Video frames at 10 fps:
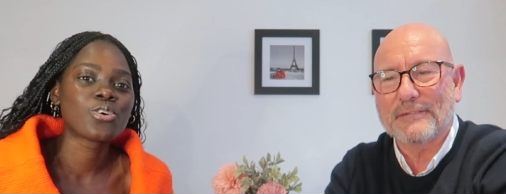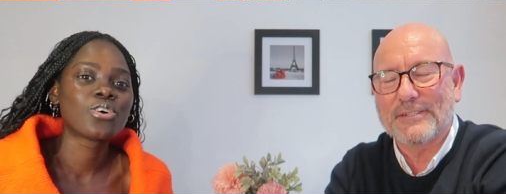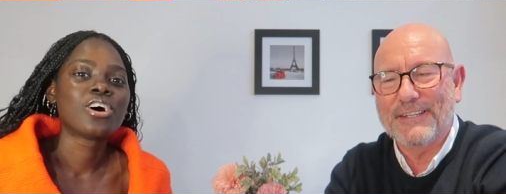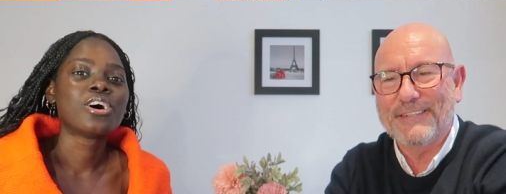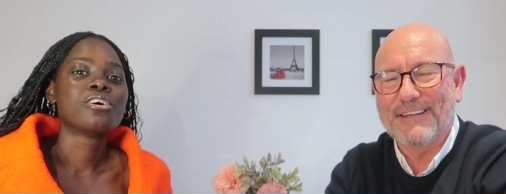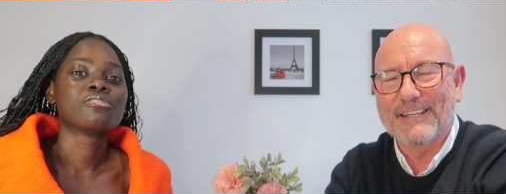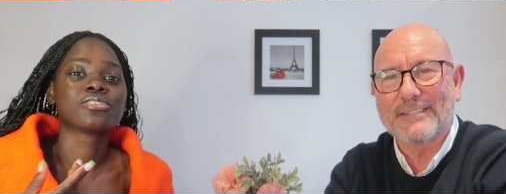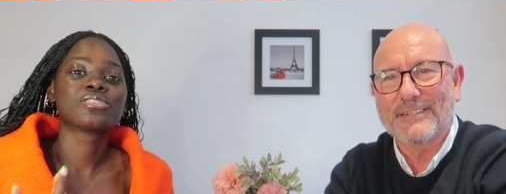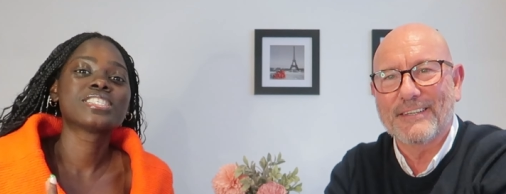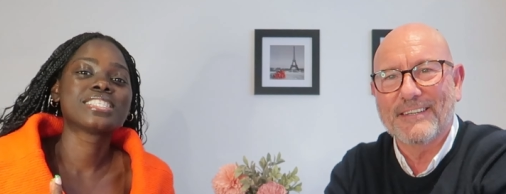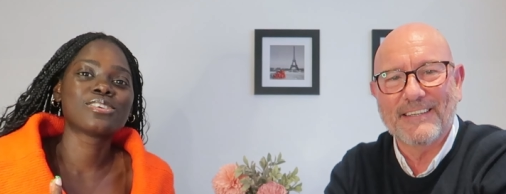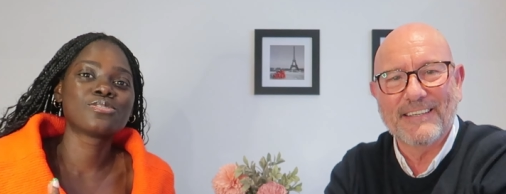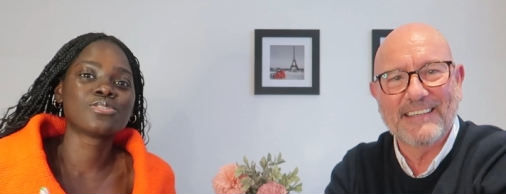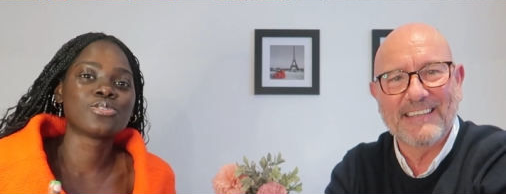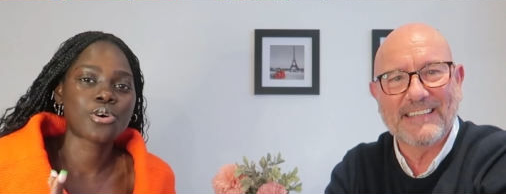Speaker 1: Oh, that, For those that
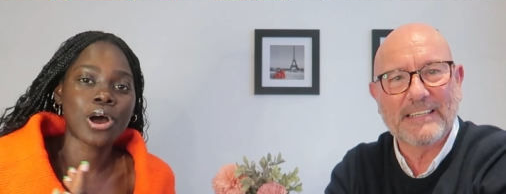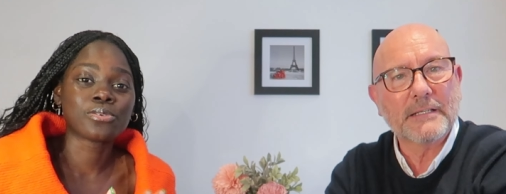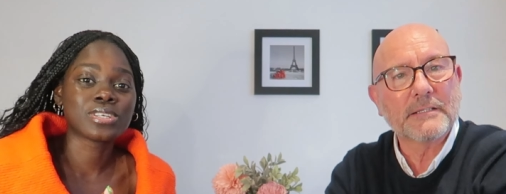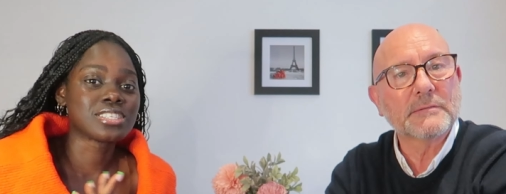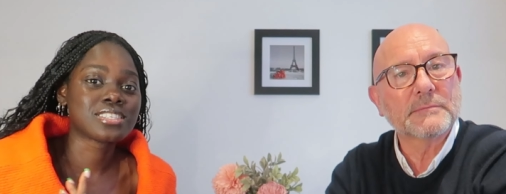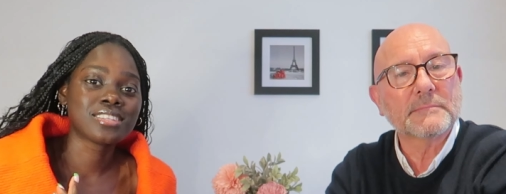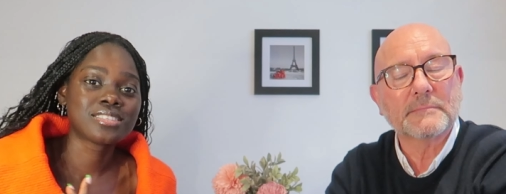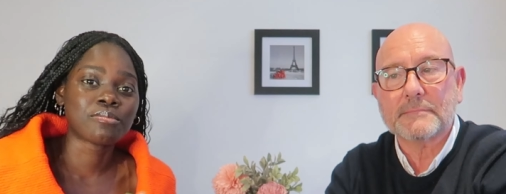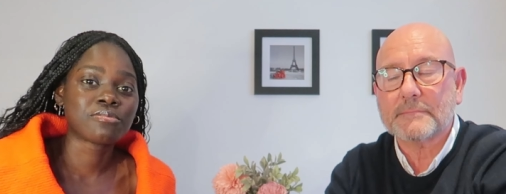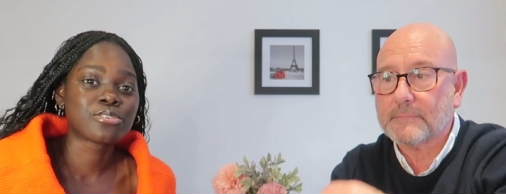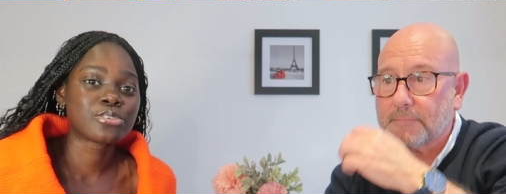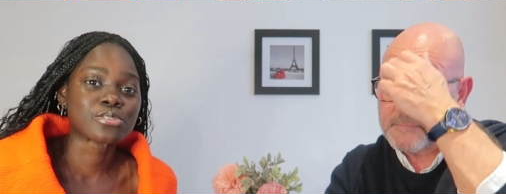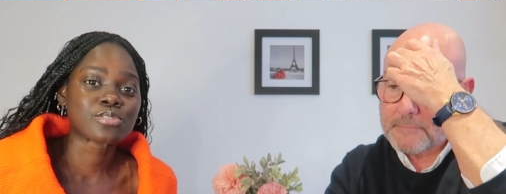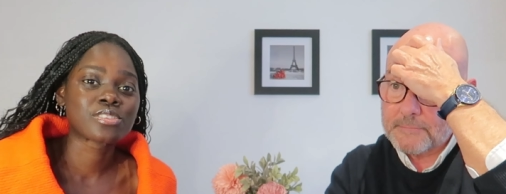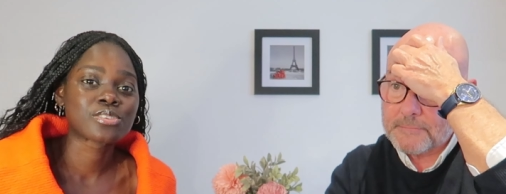don't know, I'll insert some
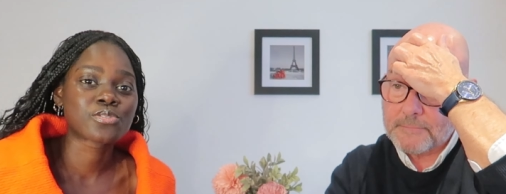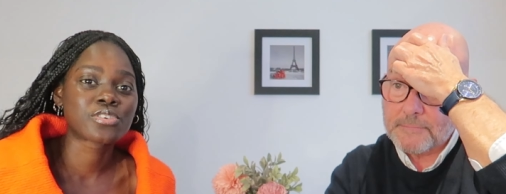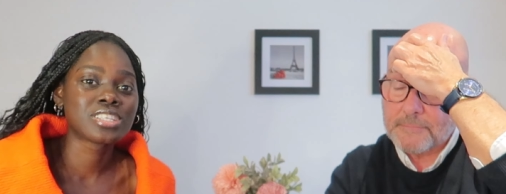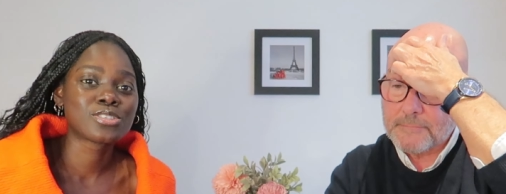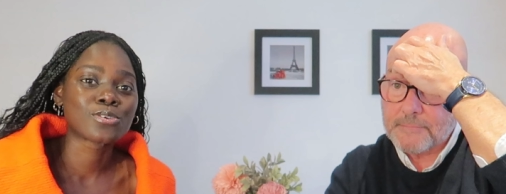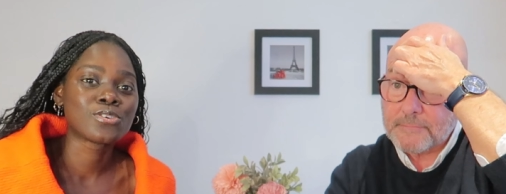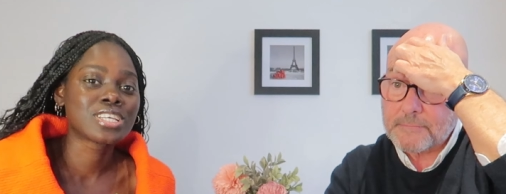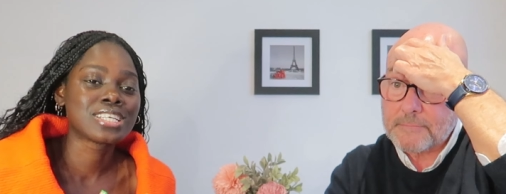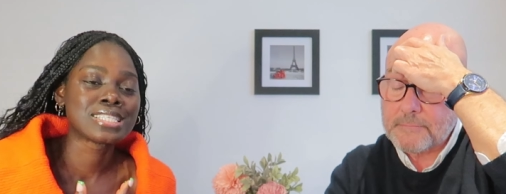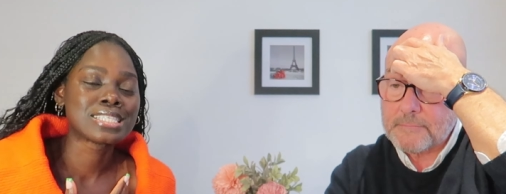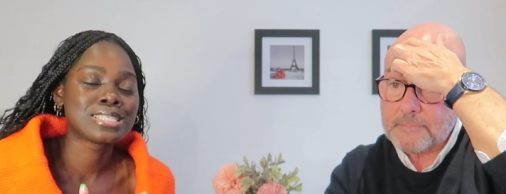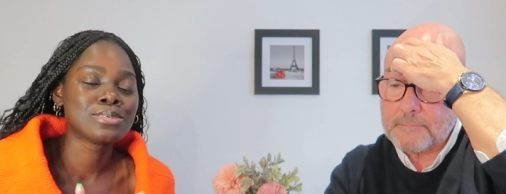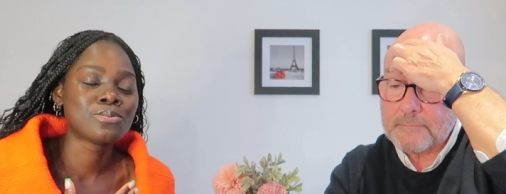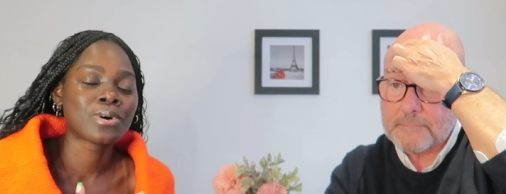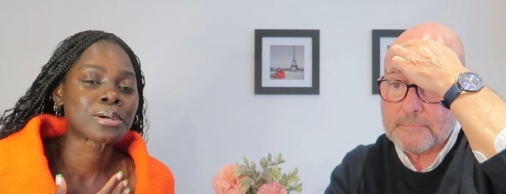photos on the screen so you can
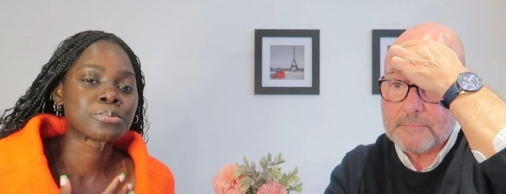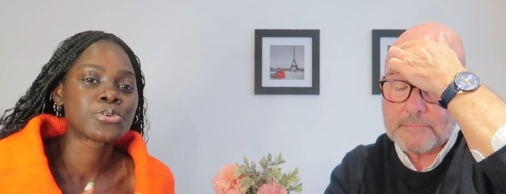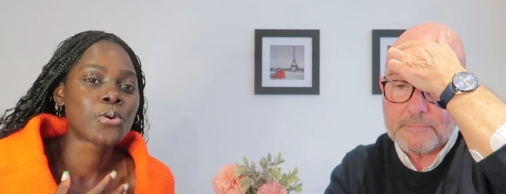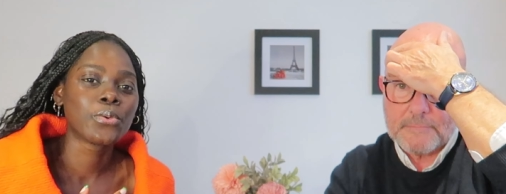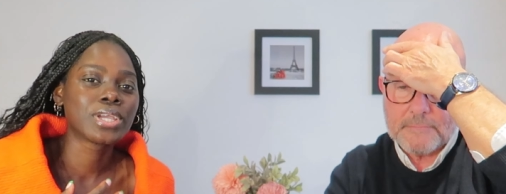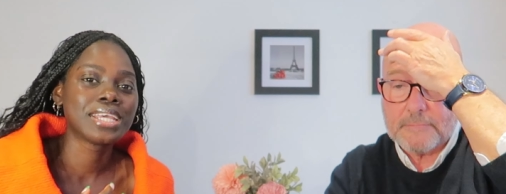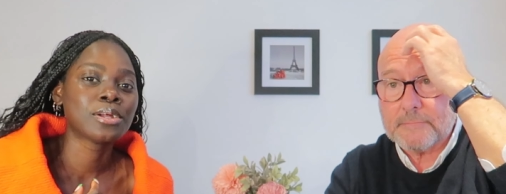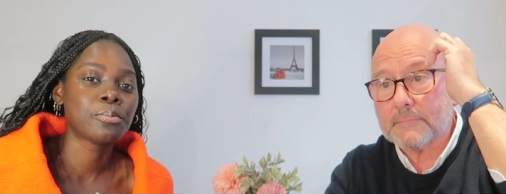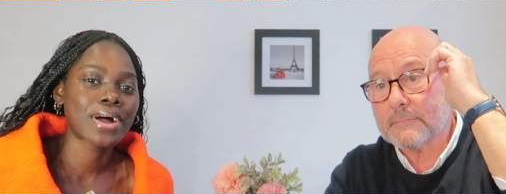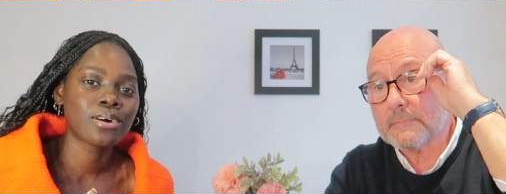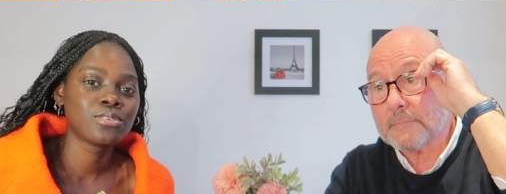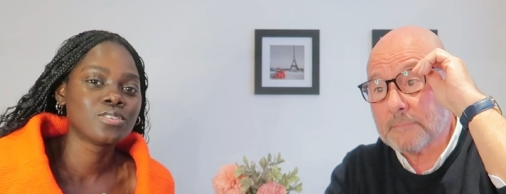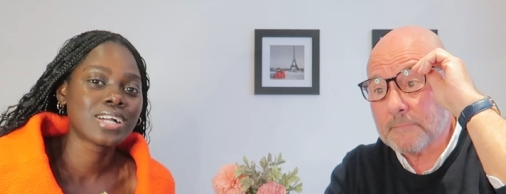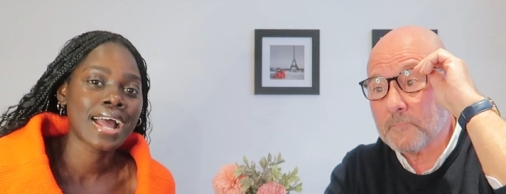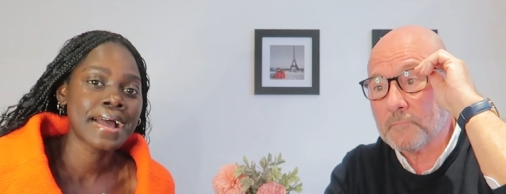see what I'm talking about,
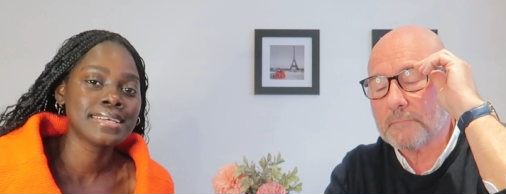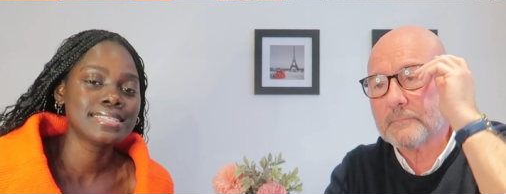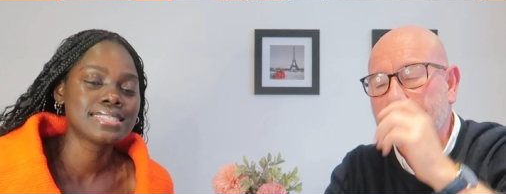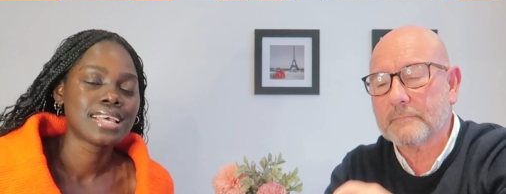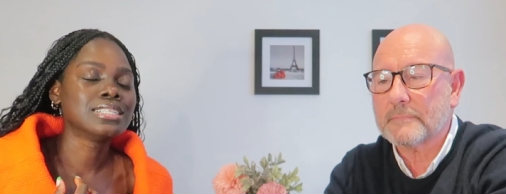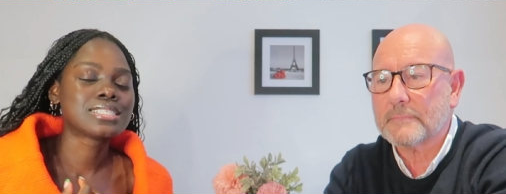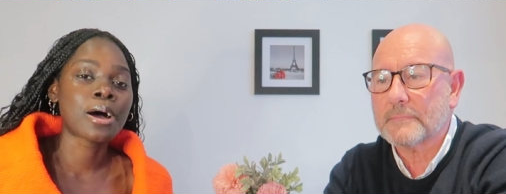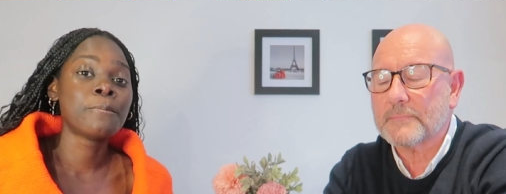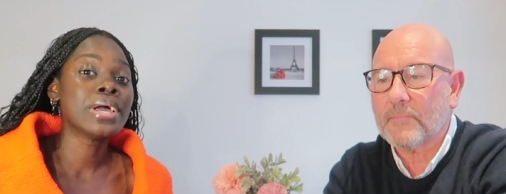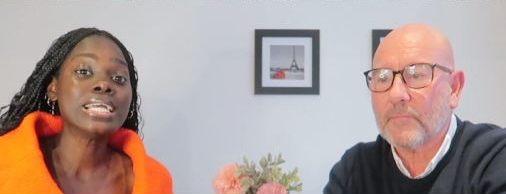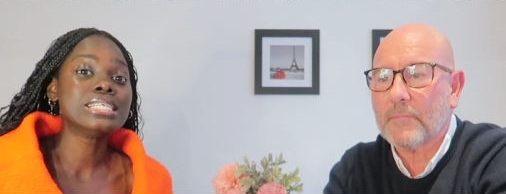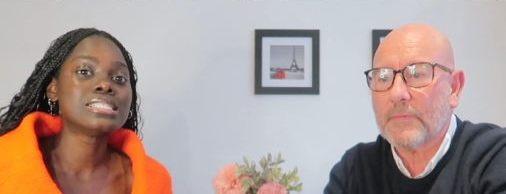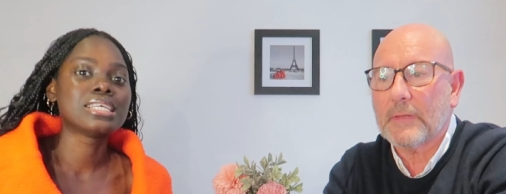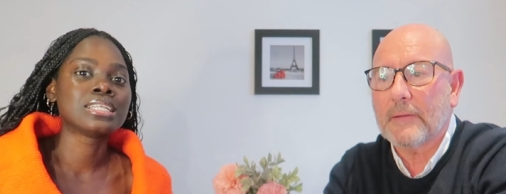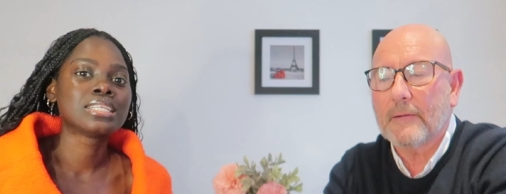you guys. It's
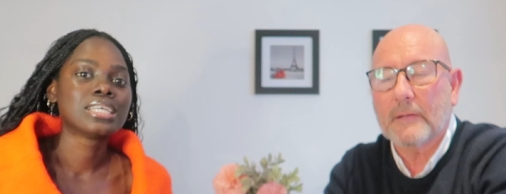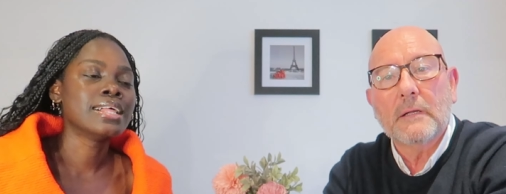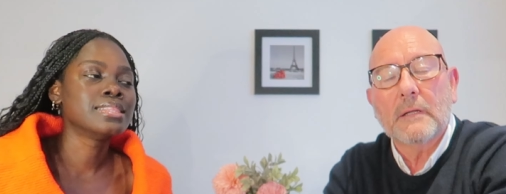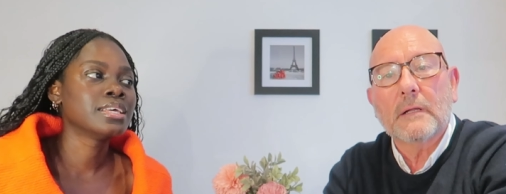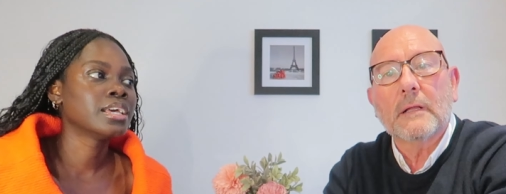amazing. And